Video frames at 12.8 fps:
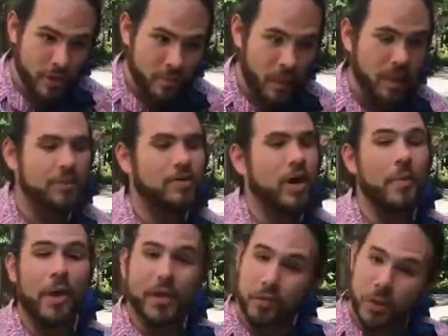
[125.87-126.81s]
But I'm
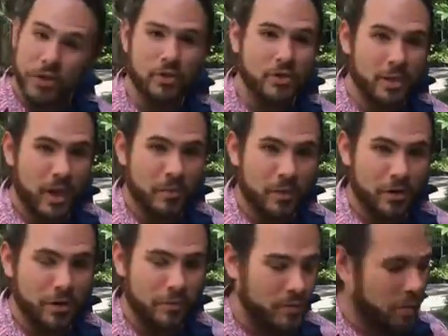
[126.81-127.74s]
not going to waste your time
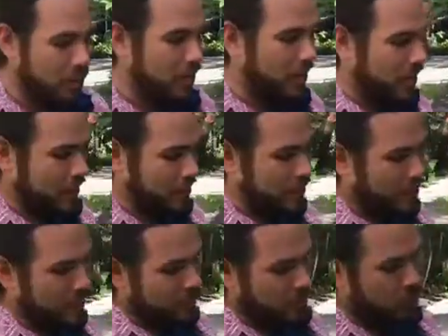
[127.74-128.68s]
here because
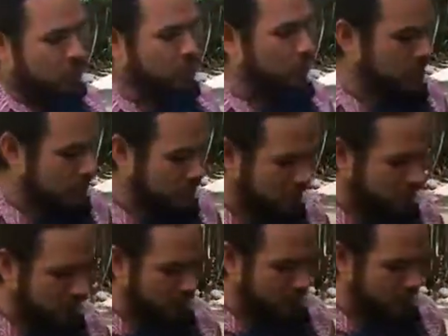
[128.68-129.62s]
this particular
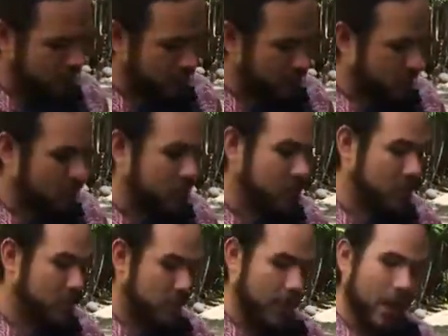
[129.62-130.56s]
object was
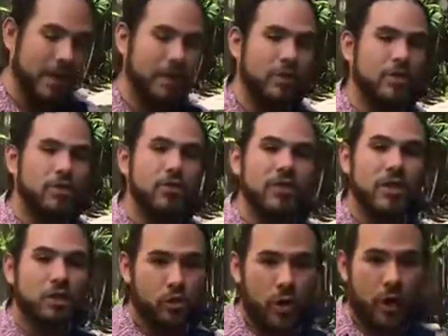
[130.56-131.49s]
created using
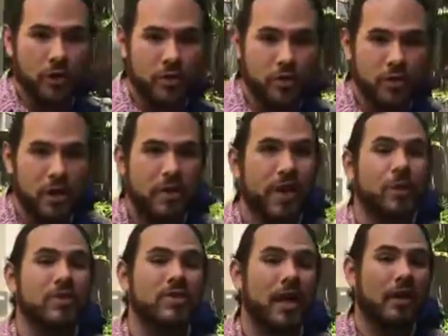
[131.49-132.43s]
trash that
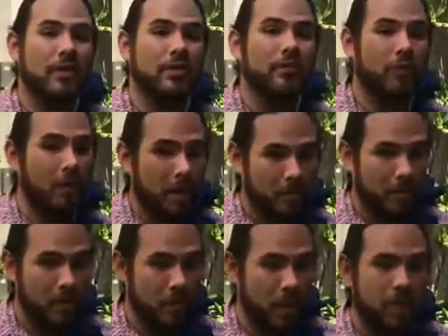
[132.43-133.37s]
was gathered from
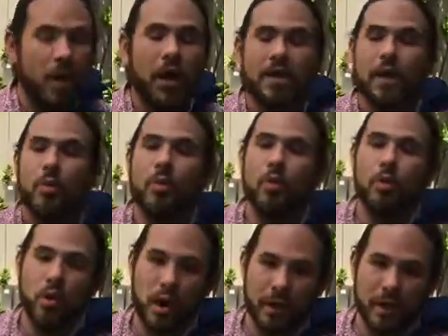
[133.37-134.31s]
Papahanau
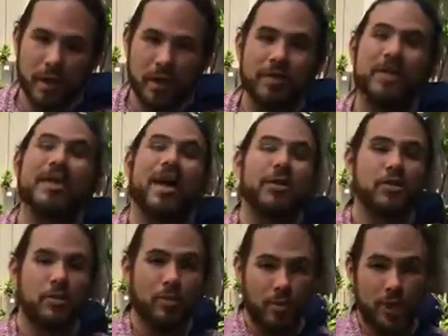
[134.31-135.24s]
Mokuakea, the
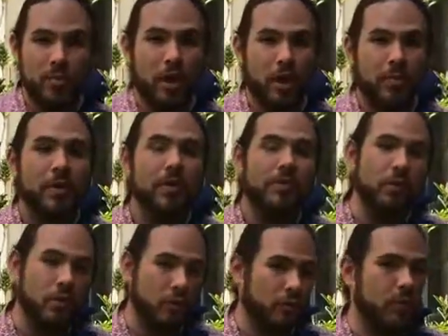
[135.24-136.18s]
National Marine Monument of the
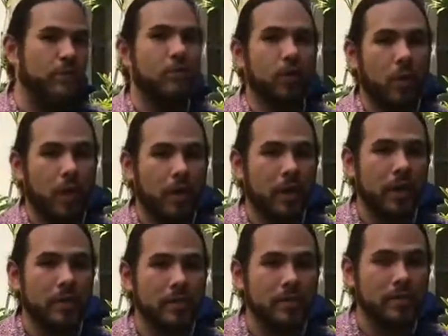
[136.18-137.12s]
Northwestern Hawaiian
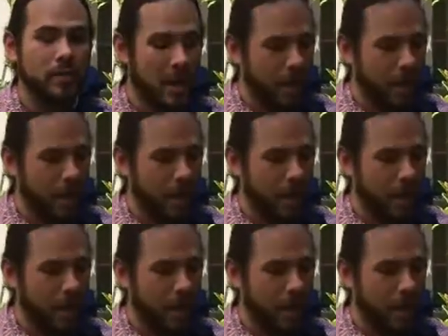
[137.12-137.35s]
Islands.